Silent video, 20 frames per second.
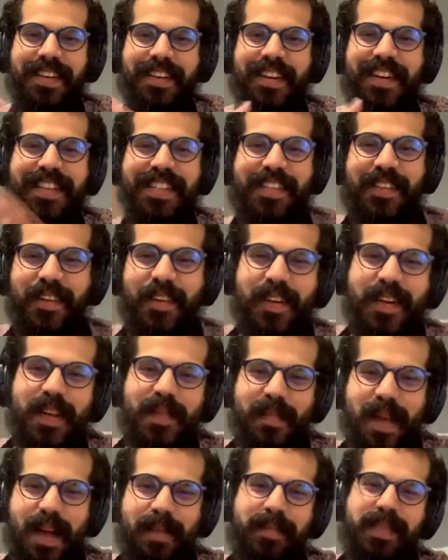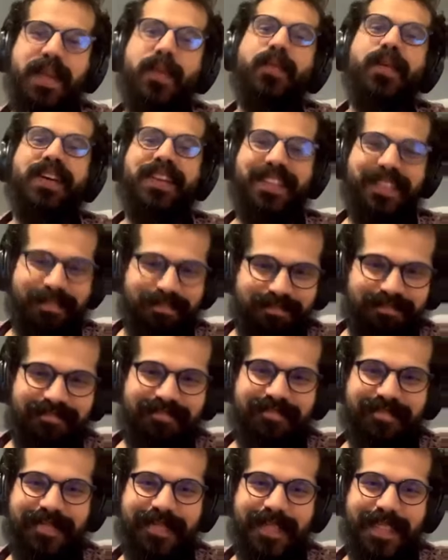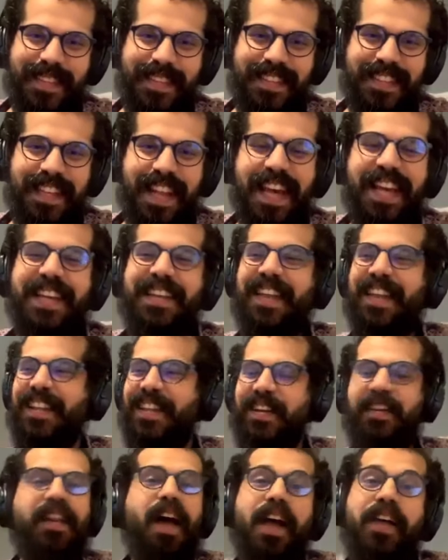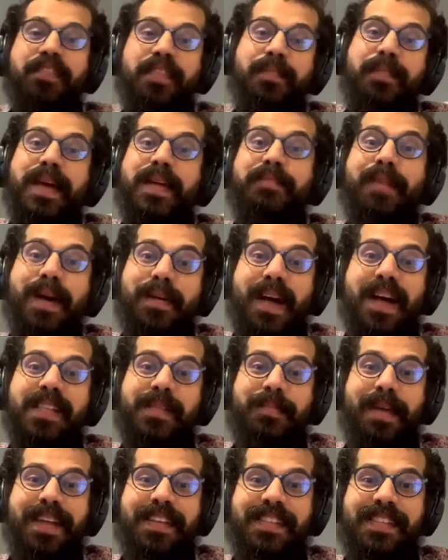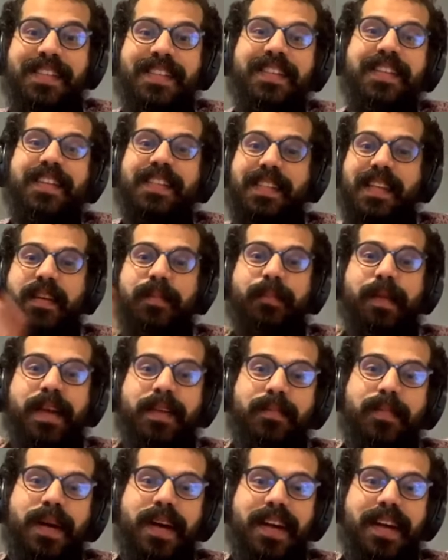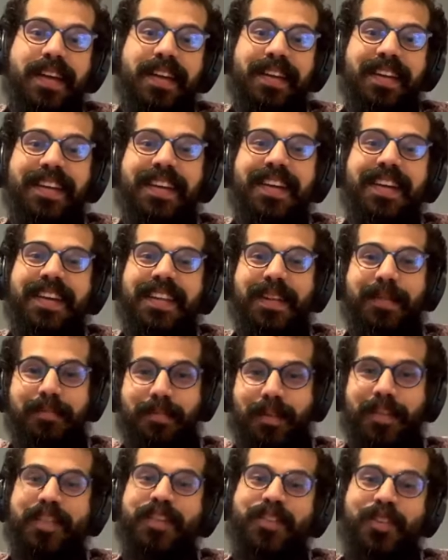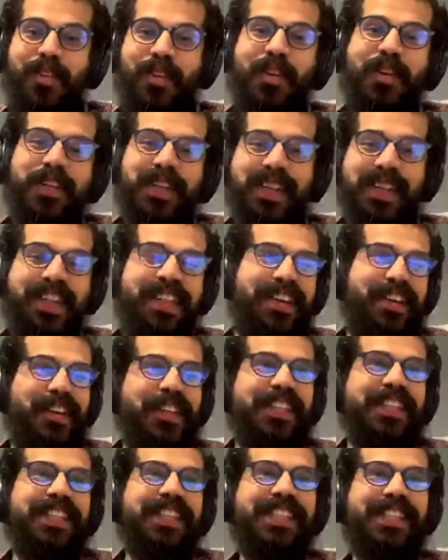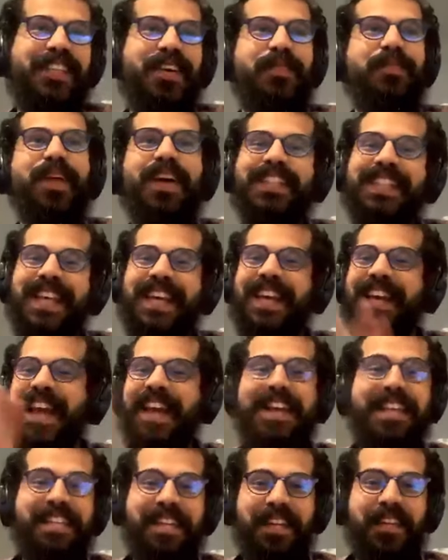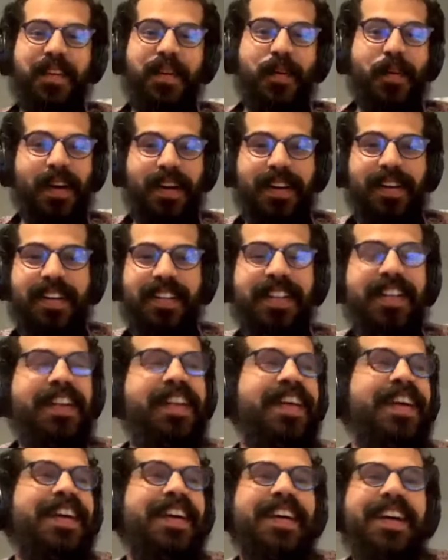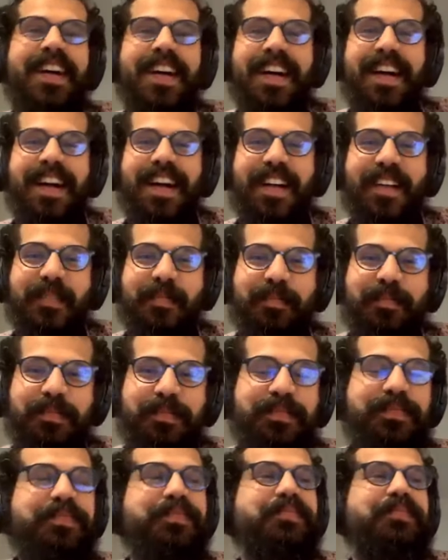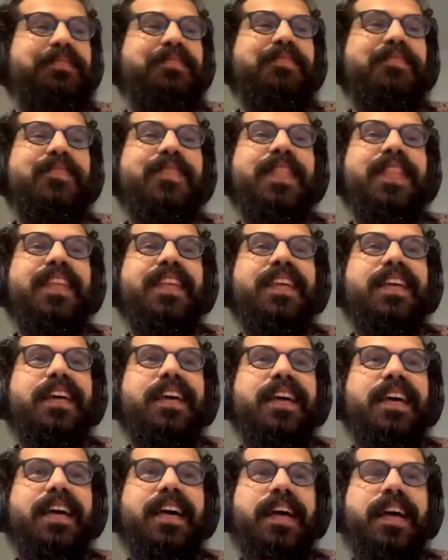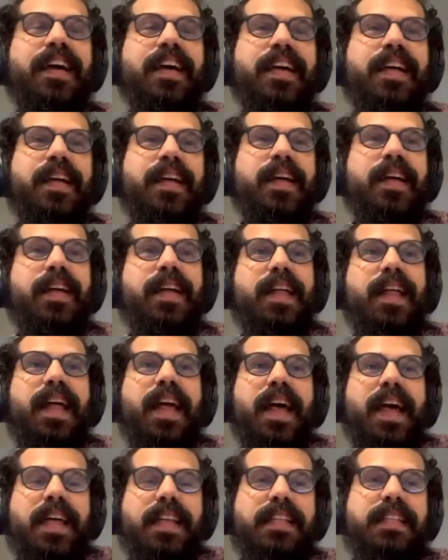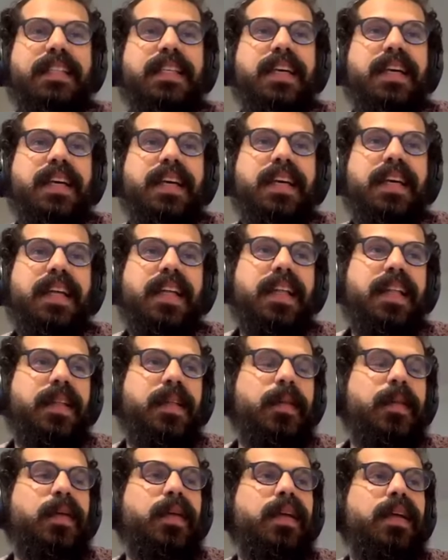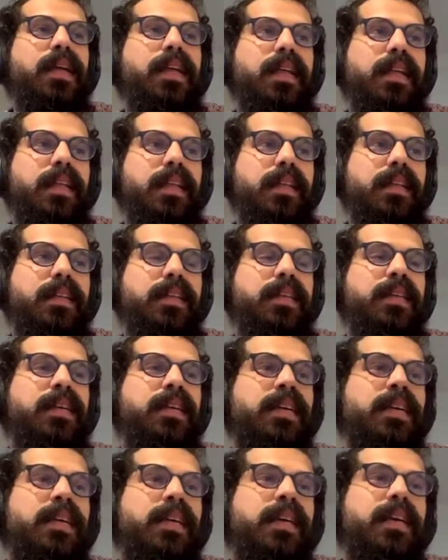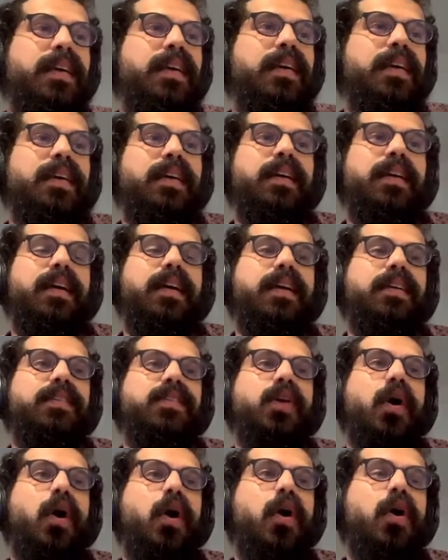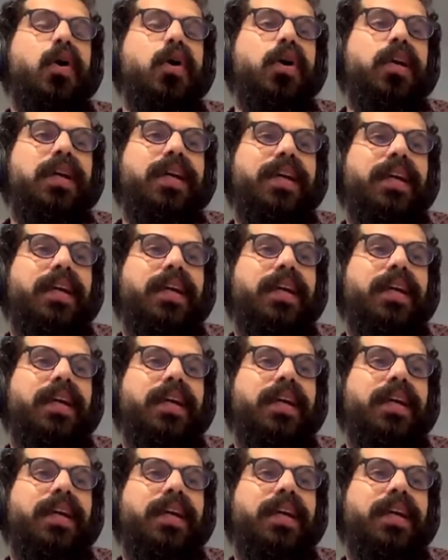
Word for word: historical maps that were yeah like they're not even made by us Palestinians. They're made by mm-hmm. the British colonial authorities. So I'm not saying anything new at all. Um, uh, and uh, uh, so